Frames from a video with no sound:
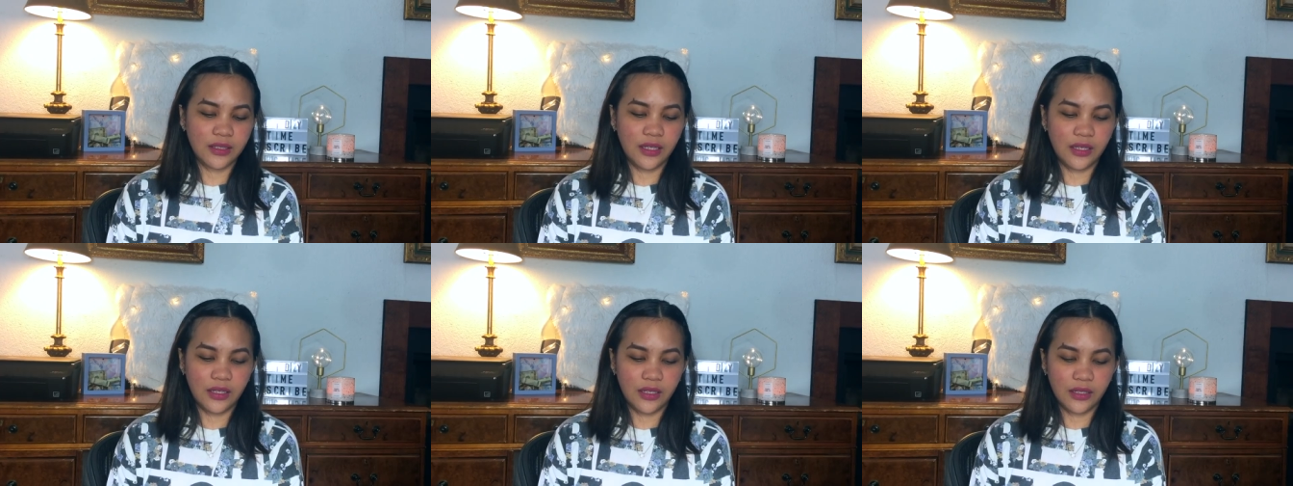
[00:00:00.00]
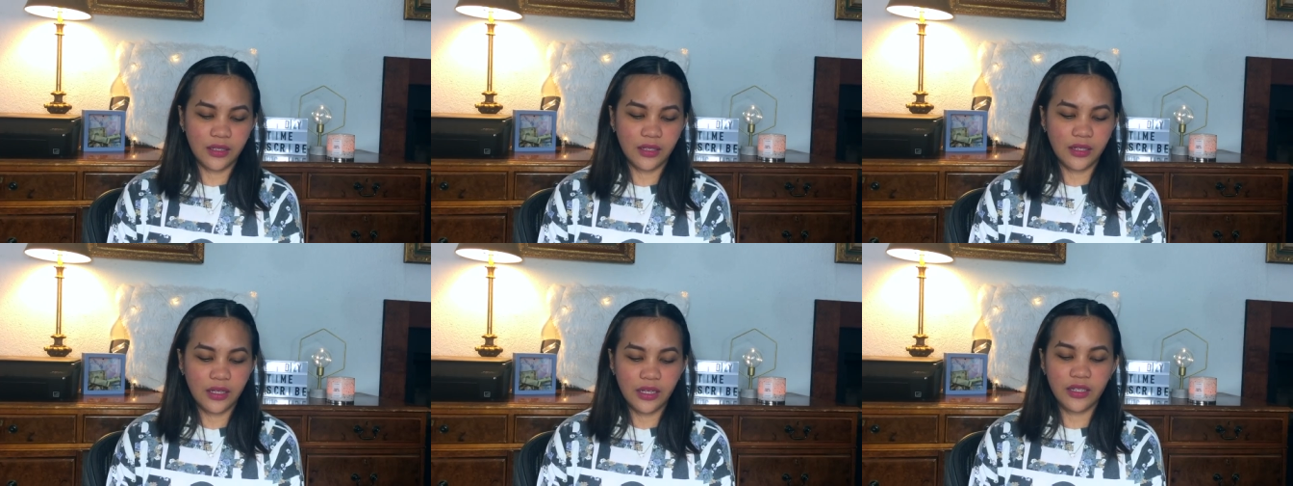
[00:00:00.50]
the,
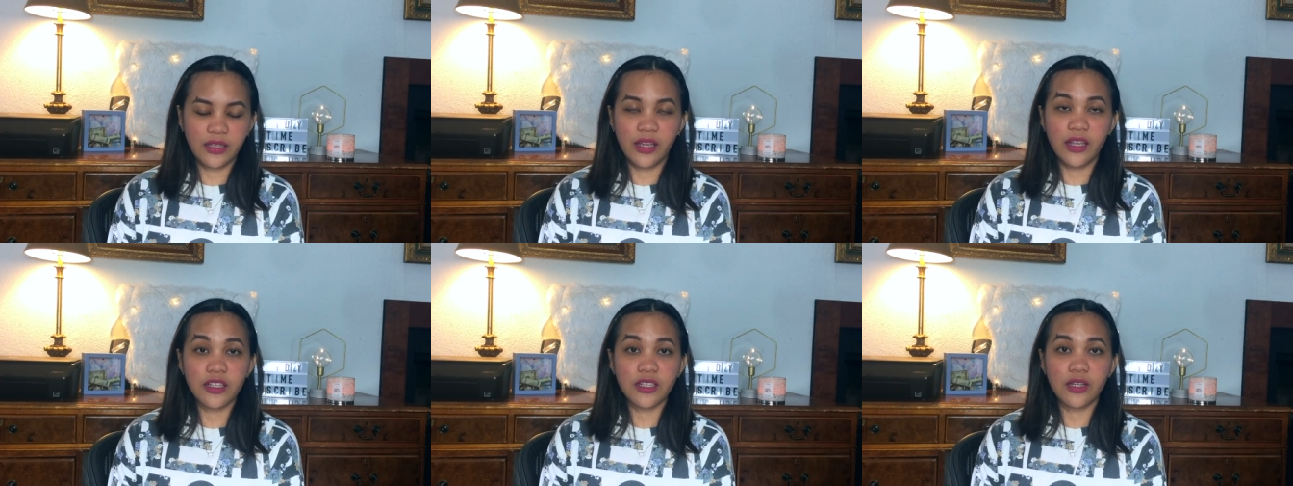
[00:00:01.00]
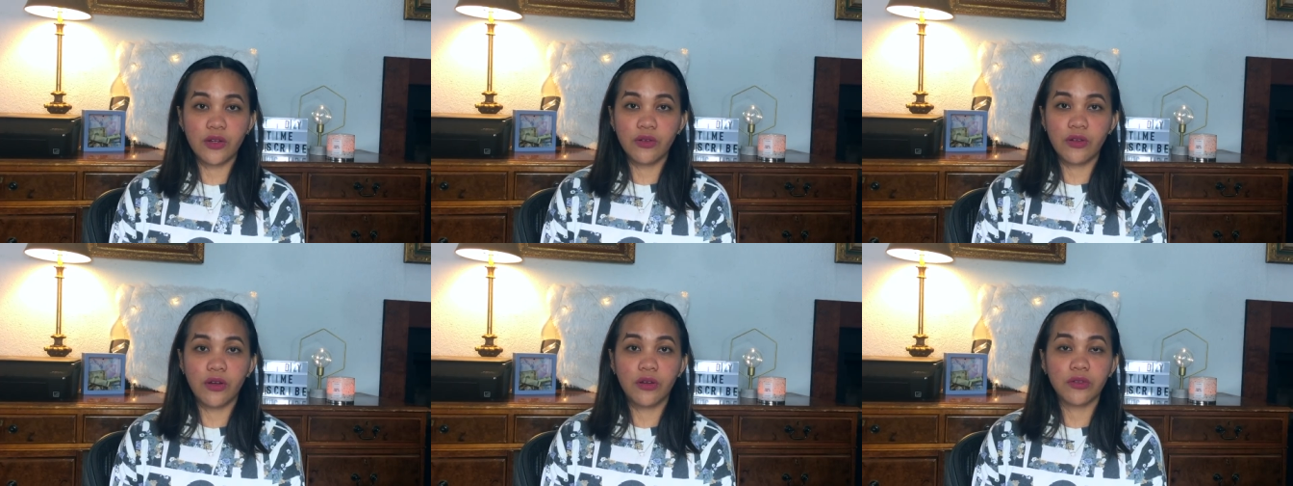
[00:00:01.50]
it is a
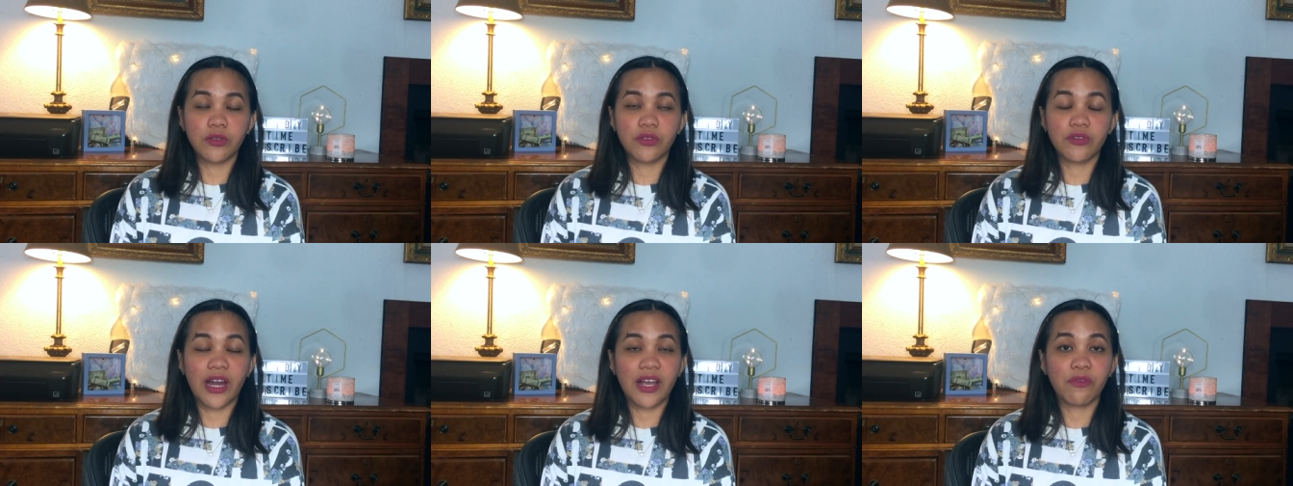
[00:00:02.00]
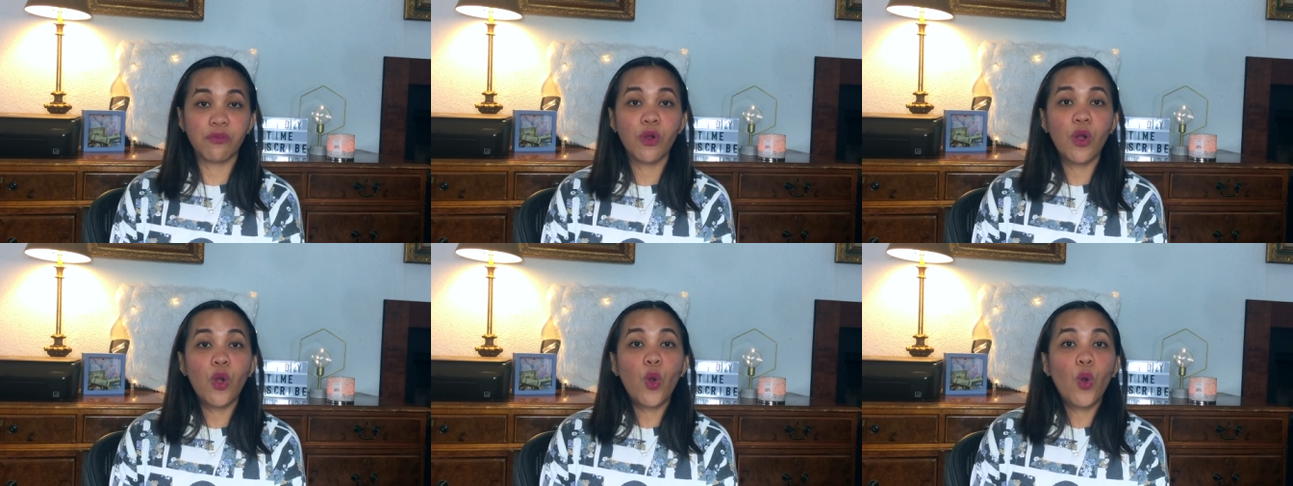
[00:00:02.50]
no-no to drive
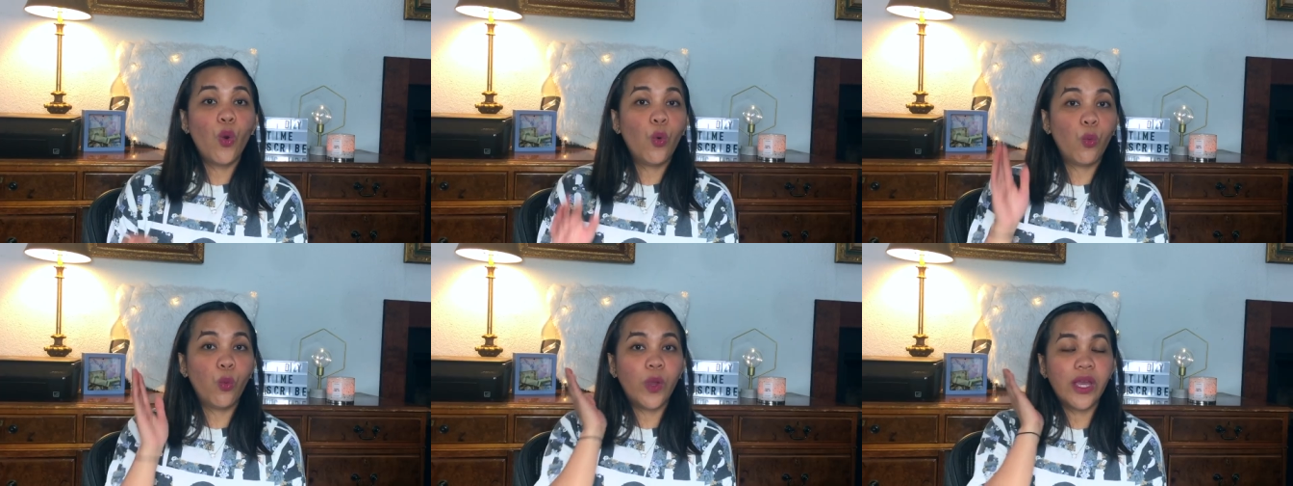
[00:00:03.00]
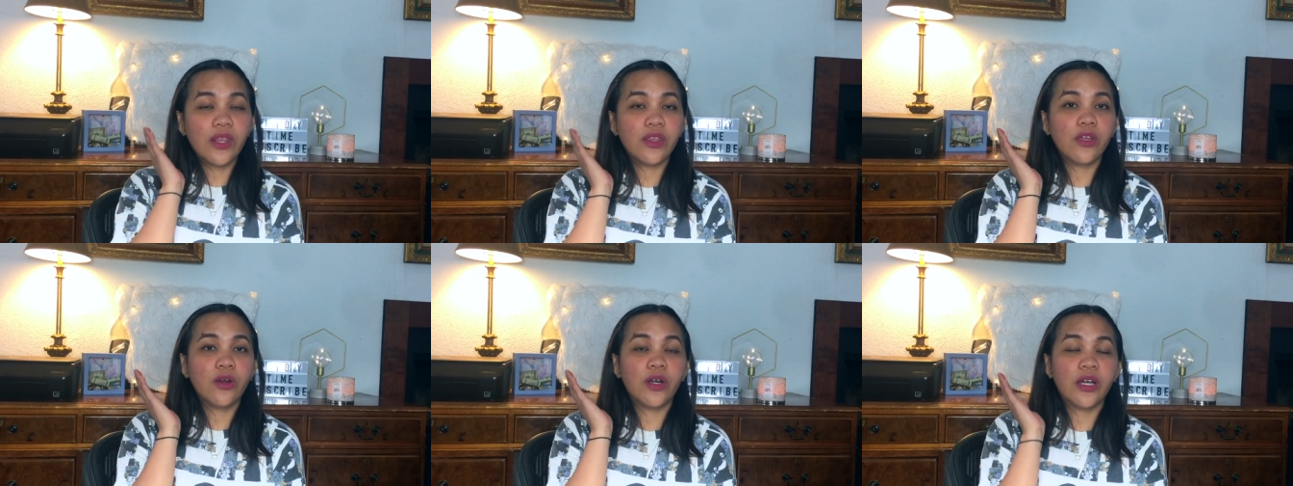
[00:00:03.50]
with
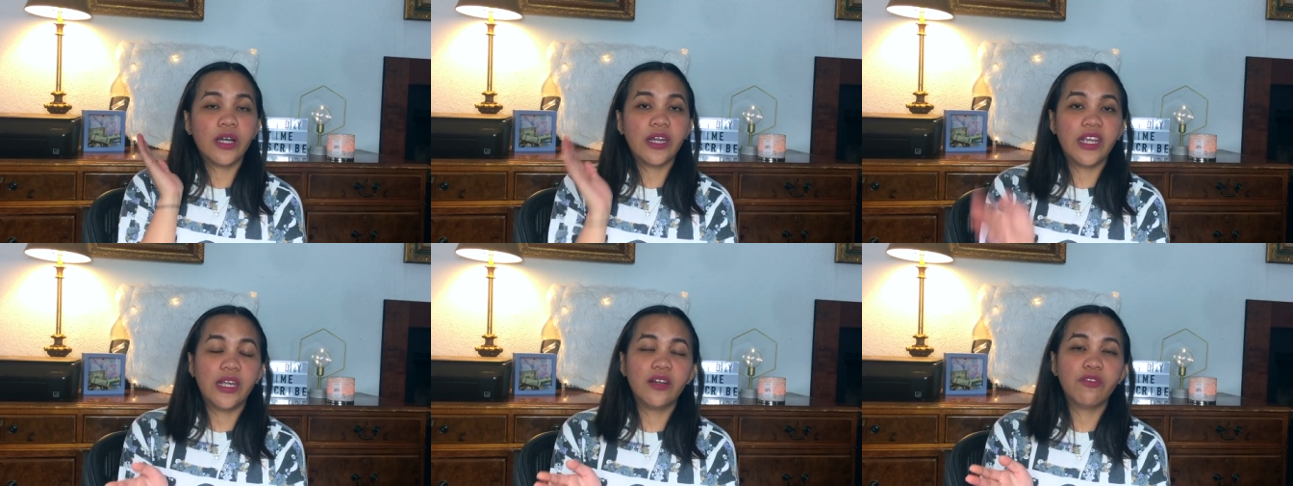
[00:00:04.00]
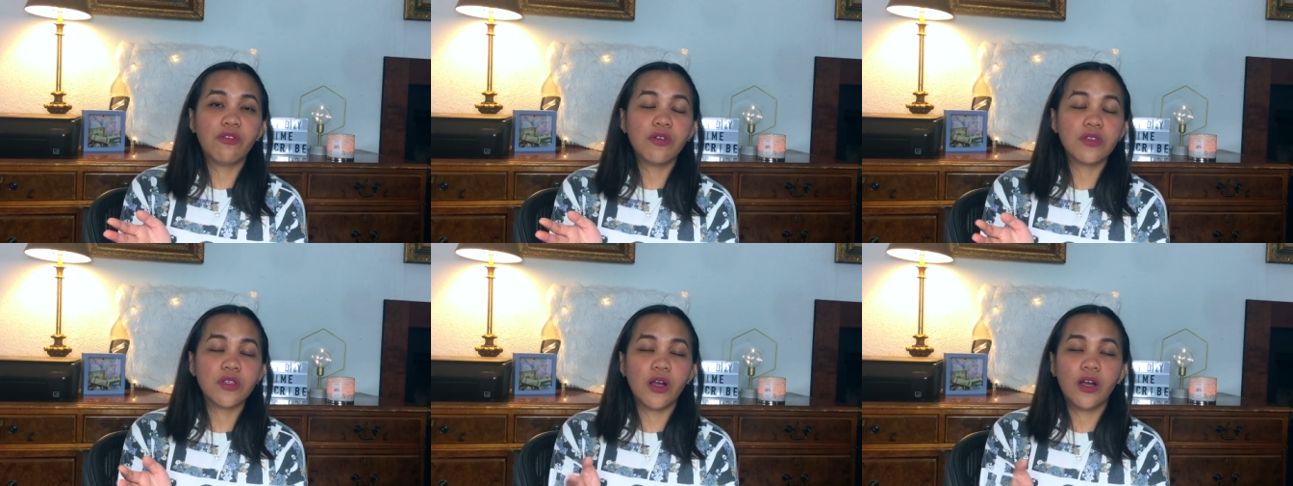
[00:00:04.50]
your
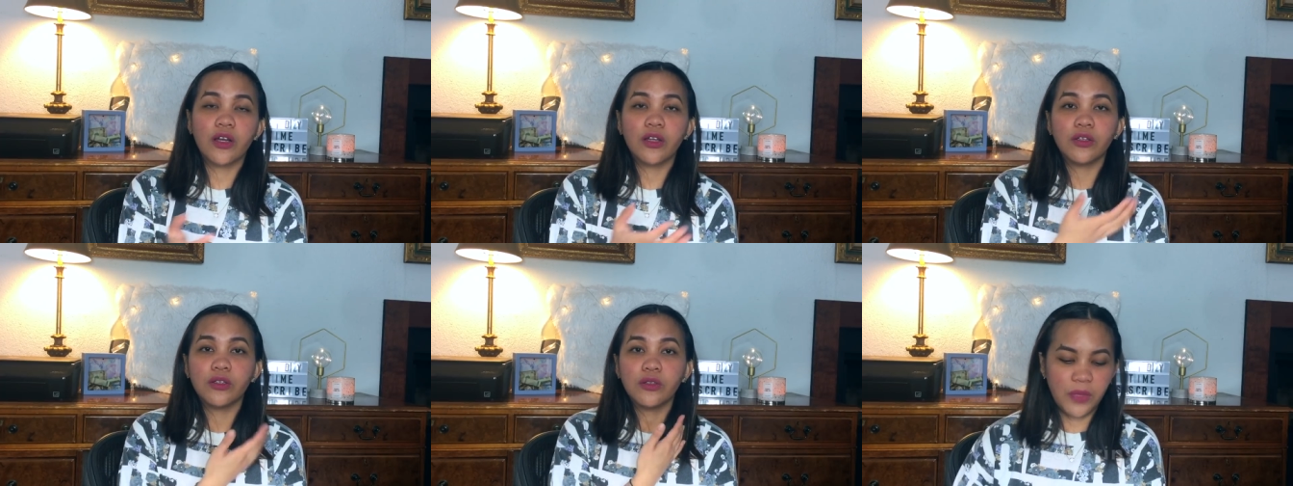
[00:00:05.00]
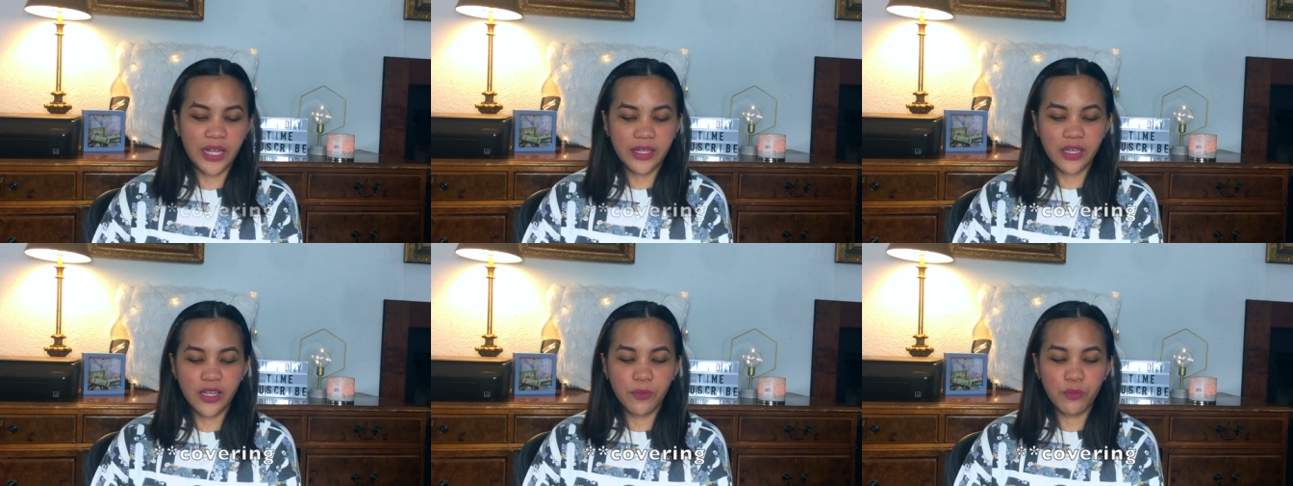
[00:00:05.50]
earphones on,
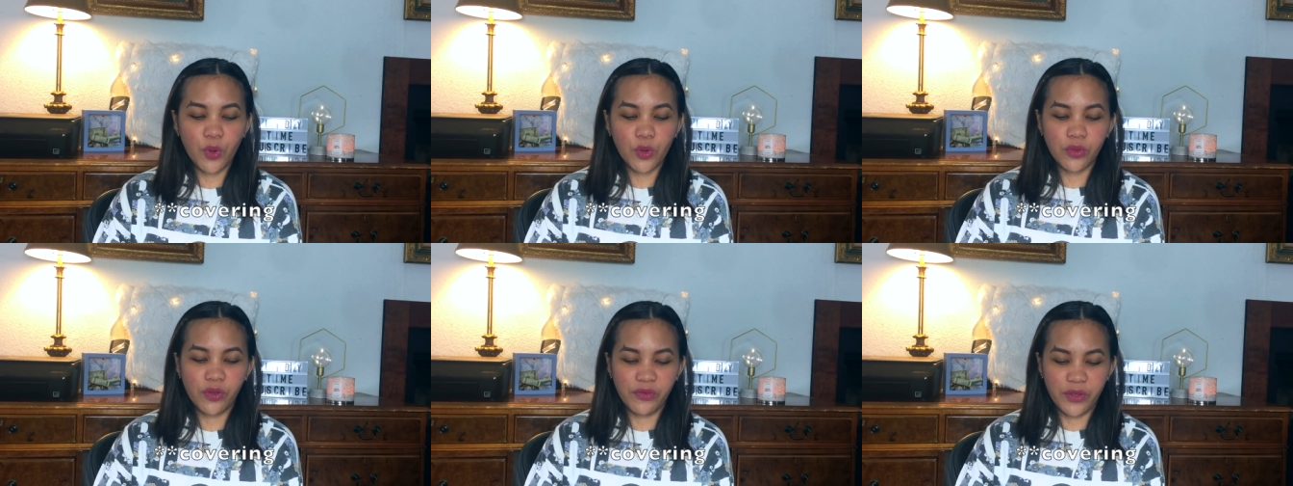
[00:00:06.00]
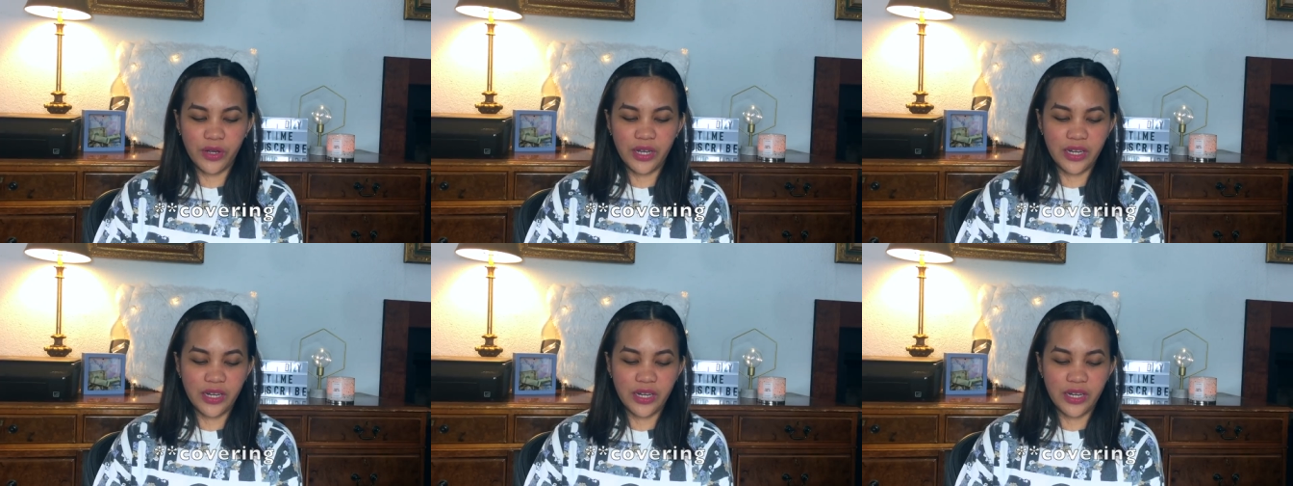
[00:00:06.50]
blocking both of your